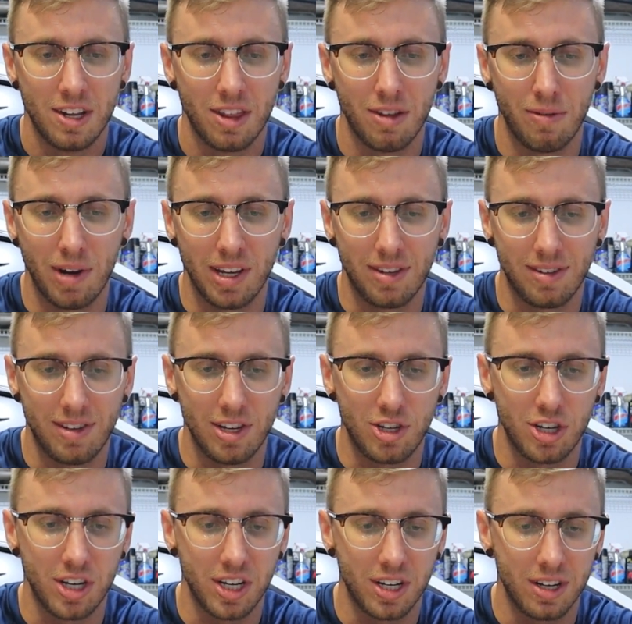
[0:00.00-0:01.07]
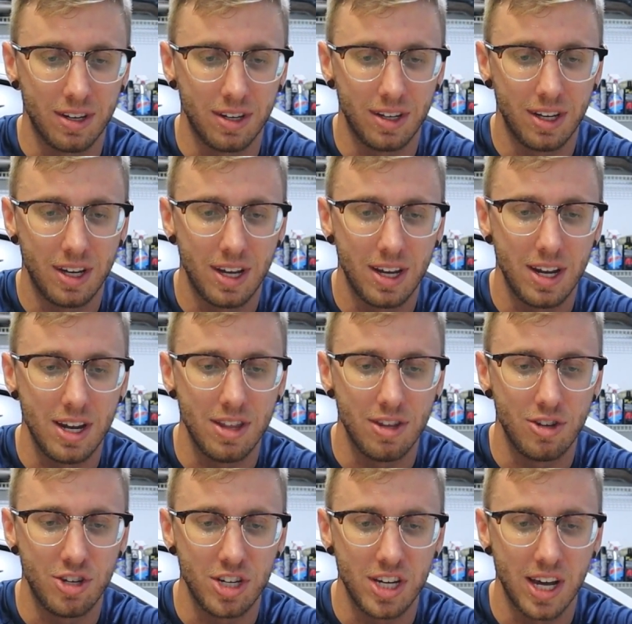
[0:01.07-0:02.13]
the red stitching in the
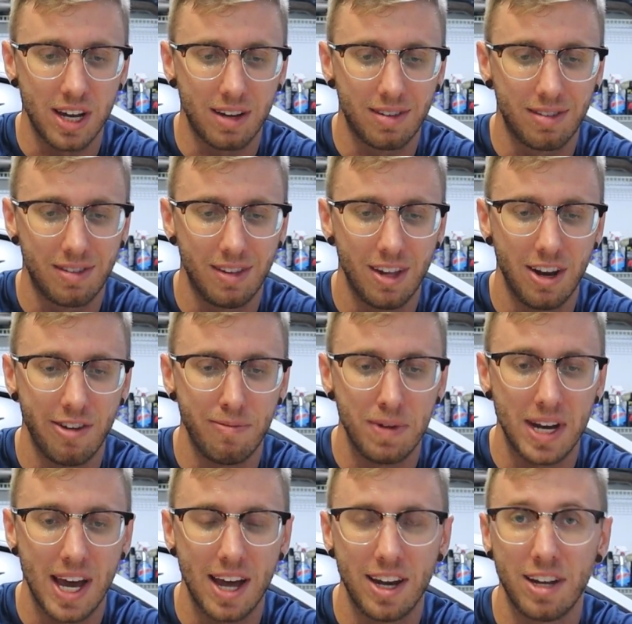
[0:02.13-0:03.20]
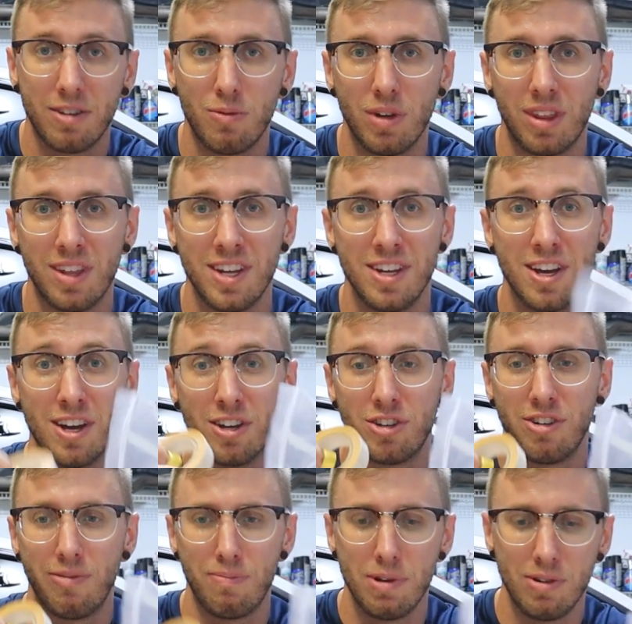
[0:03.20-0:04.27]
GX that I've been adding with the
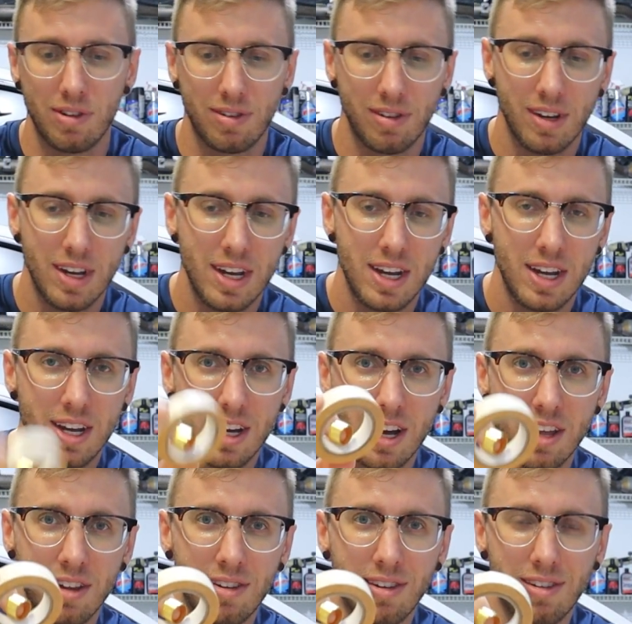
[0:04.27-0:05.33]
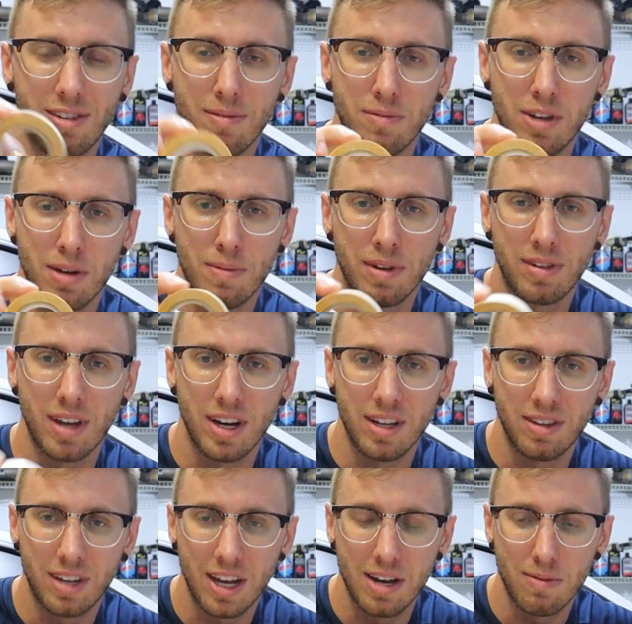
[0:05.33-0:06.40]
shift boots. This is some
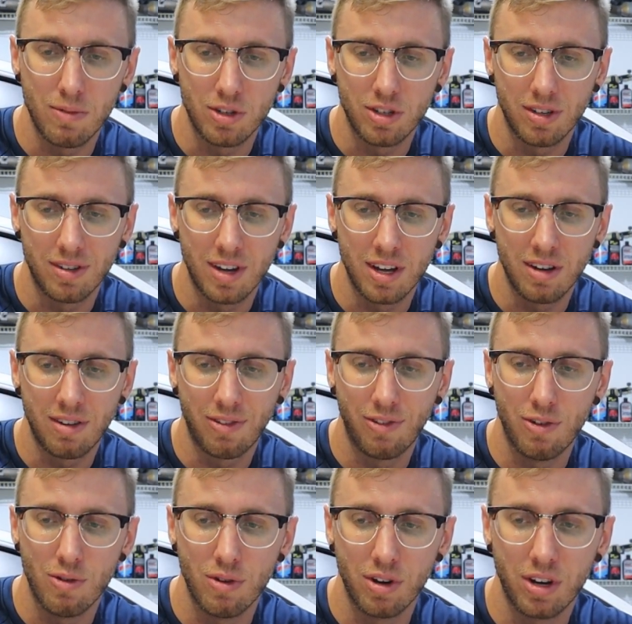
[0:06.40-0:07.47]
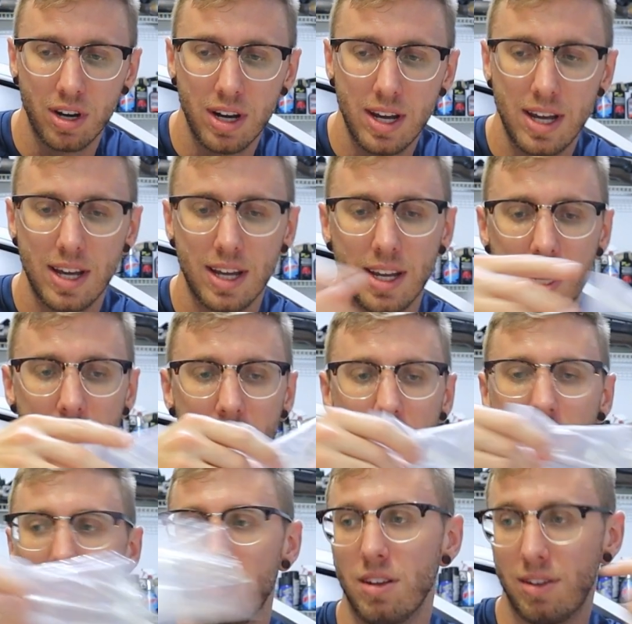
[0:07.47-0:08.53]
double-sided tape, which is nice for getting
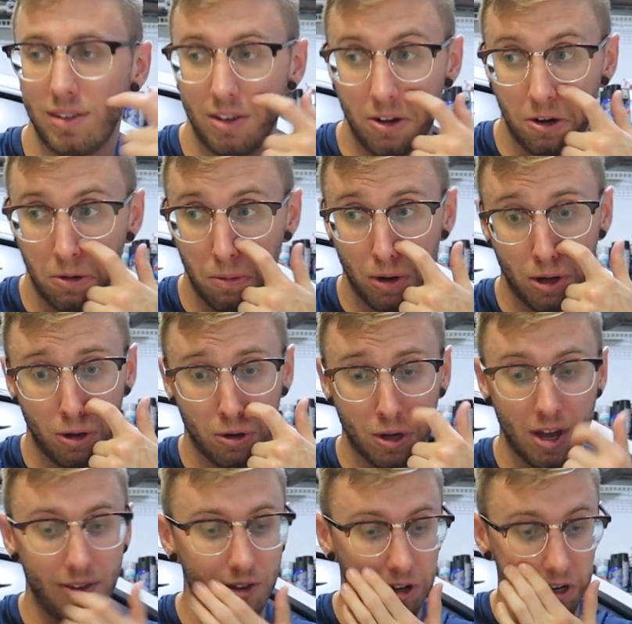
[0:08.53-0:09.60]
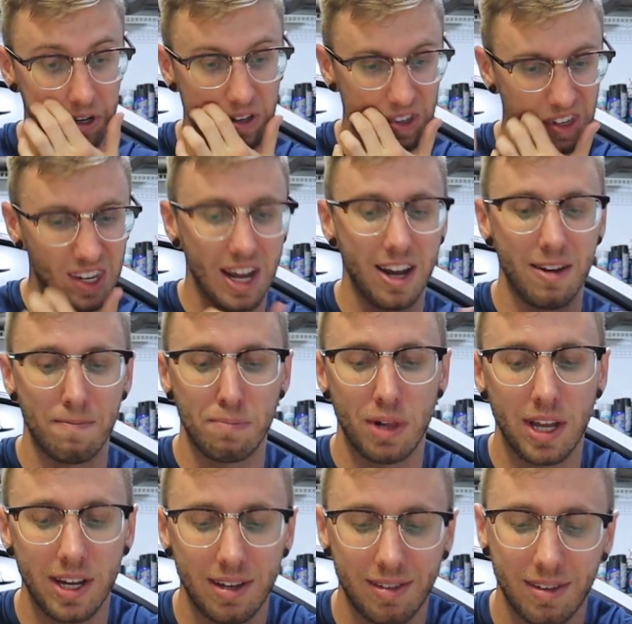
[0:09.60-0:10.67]
the steering wheel cover to stay in
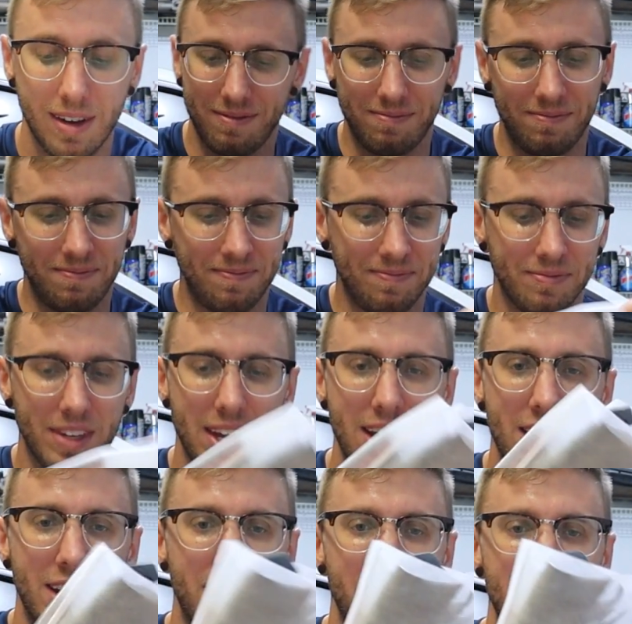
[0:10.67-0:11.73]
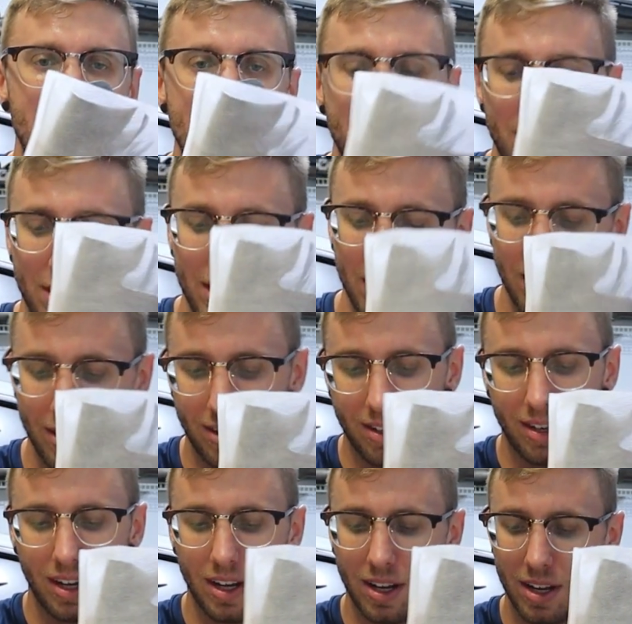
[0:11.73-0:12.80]
place. And here
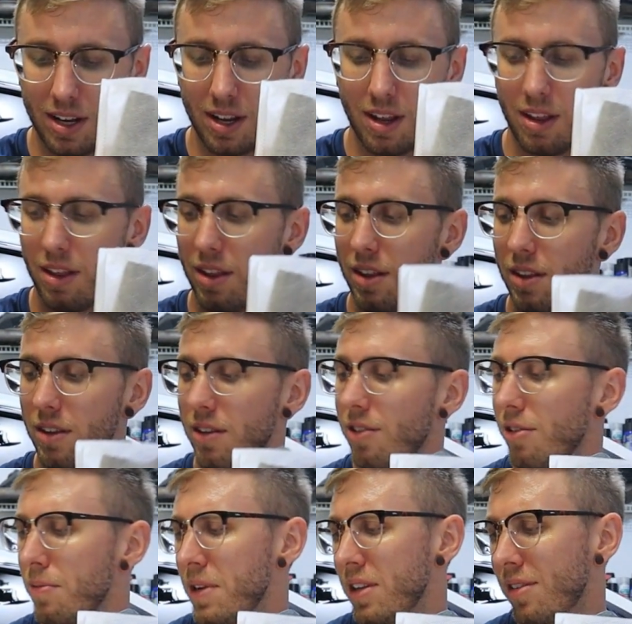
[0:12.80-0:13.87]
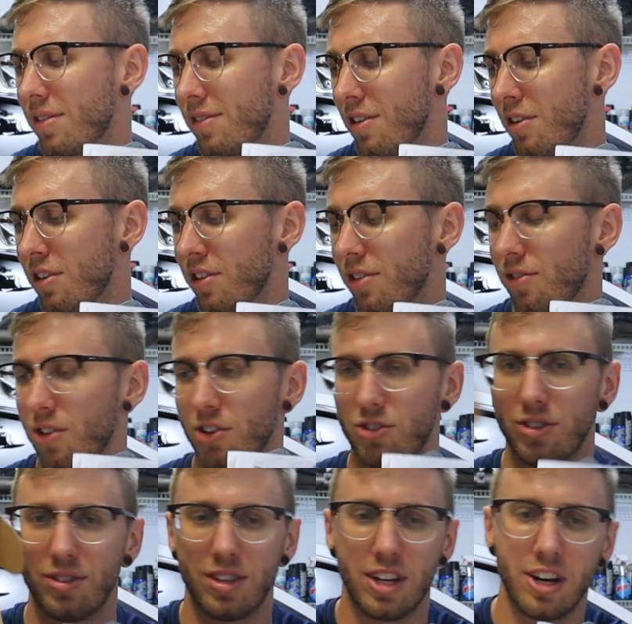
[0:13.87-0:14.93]
is some install
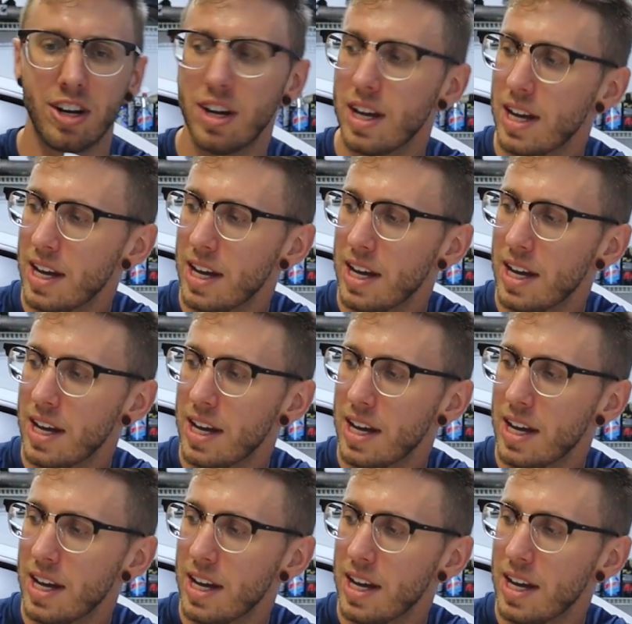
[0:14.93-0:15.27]
instructions in there.